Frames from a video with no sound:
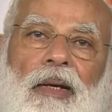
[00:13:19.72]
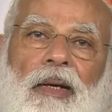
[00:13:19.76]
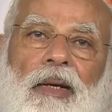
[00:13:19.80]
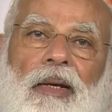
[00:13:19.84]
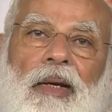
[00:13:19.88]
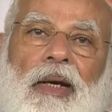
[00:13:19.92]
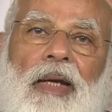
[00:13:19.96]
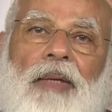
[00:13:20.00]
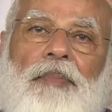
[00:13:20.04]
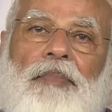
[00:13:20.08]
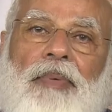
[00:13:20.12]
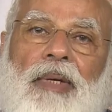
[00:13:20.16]

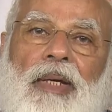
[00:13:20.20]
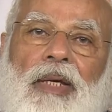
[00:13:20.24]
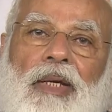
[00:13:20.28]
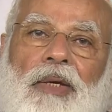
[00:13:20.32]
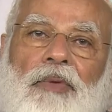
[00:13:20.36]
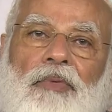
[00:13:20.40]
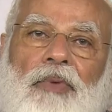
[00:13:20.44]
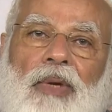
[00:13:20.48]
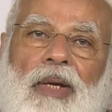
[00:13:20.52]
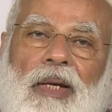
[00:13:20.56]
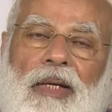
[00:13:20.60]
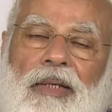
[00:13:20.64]
Let me
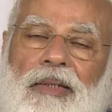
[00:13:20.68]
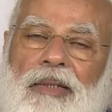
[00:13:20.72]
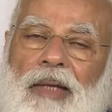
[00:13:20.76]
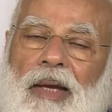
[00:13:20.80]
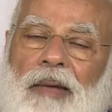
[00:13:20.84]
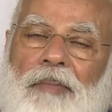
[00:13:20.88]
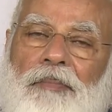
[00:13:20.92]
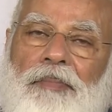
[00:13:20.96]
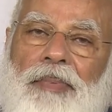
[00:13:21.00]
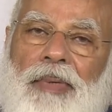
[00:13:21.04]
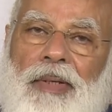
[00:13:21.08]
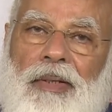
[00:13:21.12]
give an
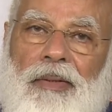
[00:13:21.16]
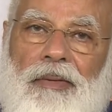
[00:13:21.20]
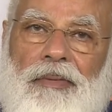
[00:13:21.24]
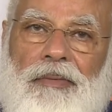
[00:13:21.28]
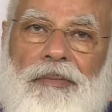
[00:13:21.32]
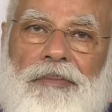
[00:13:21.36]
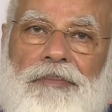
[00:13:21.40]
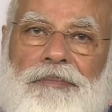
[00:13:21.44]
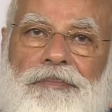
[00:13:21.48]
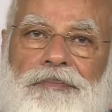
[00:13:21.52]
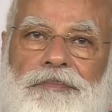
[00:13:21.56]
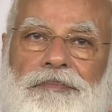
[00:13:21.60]
example.
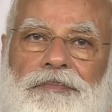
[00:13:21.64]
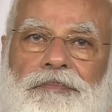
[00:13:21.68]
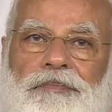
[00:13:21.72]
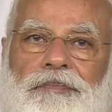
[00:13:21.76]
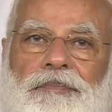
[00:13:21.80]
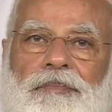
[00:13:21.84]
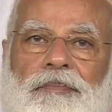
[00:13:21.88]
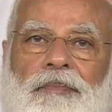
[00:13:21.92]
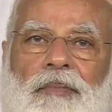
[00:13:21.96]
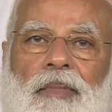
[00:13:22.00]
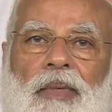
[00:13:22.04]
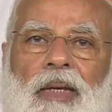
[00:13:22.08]

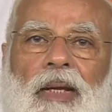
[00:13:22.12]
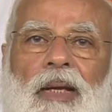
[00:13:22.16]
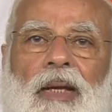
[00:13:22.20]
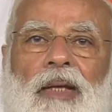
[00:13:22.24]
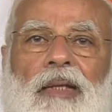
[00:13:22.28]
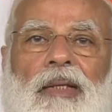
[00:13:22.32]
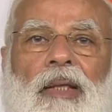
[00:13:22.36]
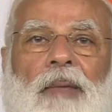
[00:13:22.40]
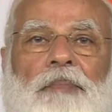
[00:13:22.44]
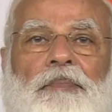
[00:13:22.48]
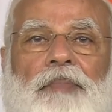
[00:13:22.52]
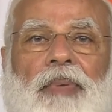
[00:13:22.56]

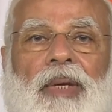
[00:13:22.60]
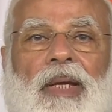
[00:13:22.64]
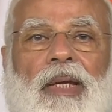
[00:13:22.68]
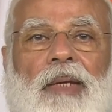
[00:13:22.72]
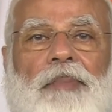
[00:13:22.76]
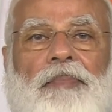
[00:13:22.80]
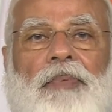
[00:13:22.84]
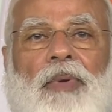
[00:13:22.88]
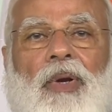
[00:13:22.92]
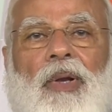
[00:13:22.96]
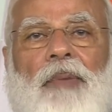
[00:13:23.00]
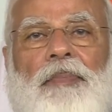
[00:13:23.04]
The
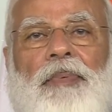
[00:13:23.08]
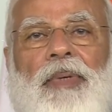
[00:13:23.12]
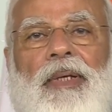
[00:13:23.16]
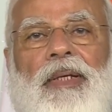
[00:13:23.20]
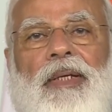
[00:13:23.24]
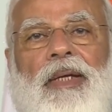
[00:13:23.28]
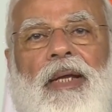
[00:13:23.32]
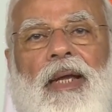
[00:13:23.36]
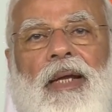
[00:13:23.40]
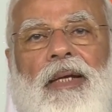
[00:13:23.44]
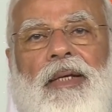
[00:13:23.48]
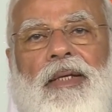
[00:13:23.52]
people of
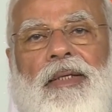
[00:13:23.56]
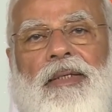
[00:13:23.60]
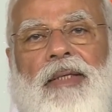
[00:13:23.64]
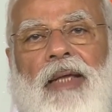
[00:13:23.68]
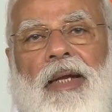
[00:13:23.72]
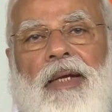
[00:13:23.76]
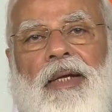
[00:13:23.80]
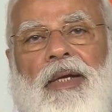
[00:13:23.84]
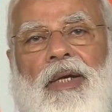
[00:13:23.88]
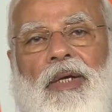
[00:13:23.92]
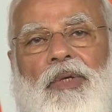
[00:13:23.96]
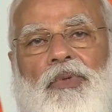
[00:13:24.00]
India
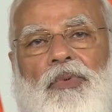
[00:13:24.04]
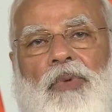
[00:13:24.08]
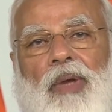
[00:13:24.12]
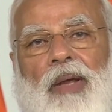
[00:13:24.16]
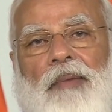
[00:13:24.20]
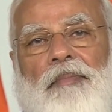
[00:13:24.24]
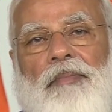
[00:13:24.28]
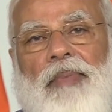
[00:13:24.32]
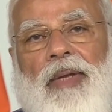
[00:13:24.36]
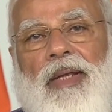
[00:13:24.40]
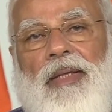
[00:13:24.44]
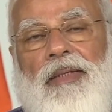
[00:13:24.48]
decided to
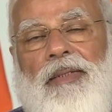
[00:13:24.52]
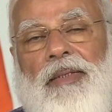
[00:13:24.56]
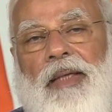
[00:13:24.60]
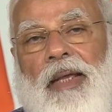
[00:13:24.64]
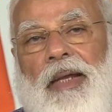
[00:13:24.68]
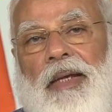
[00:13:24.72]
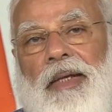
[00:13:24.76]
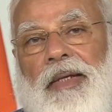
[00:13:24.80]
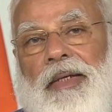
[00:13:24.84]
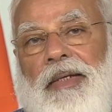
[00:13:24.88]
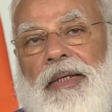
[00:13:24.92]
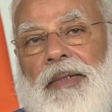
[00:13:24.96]
embrace
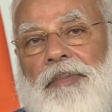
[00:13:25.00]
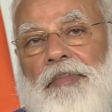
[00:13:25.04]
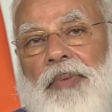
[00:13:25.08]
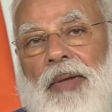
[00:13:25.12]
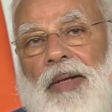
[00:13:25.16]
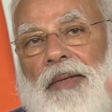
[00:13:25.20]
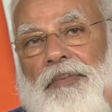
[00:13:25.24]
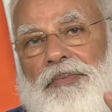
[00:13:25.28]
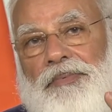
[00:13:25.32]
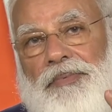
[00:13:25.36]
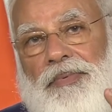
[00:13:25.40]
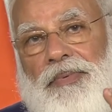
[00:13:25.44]
LED
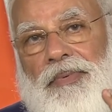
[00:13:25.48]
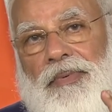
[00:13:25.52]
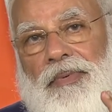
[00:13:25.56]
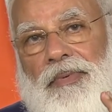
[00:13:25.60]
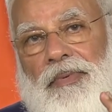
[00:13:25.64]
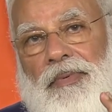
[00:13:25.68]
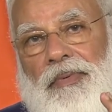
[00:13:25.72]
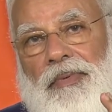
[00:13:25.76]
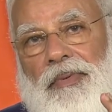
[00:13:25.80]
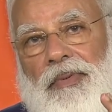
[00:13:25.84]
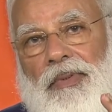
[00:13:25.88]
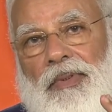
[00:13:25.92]
bulbs